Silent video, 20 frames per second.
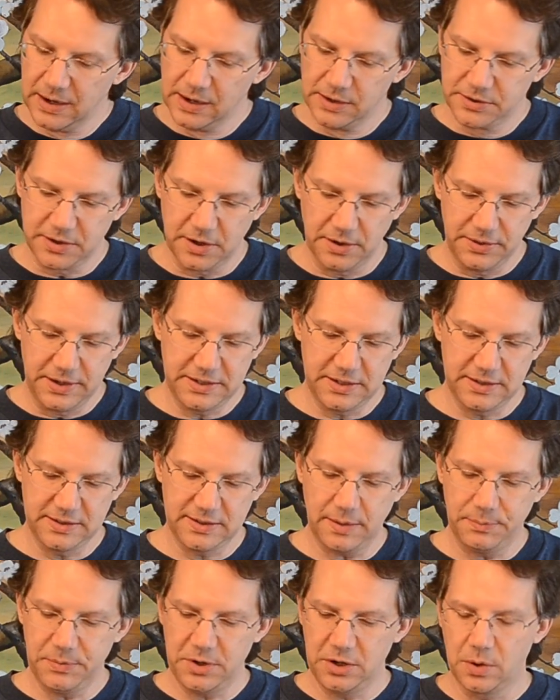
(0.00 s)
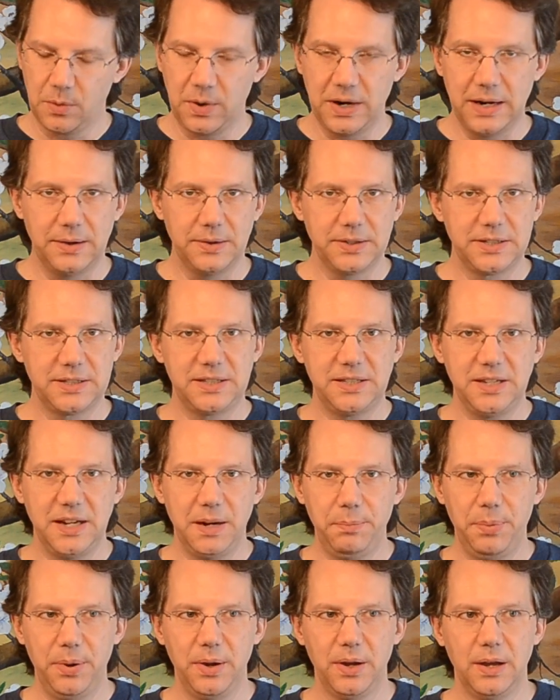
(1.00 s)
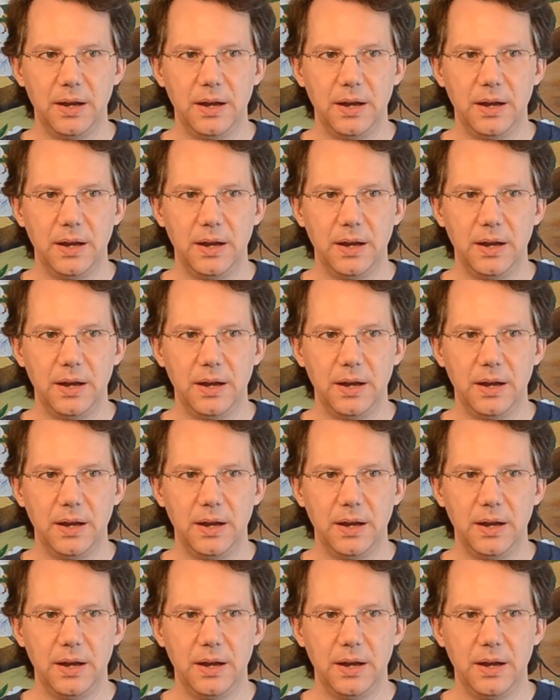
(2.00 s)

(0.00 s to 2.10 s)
So this is something you're going to sip.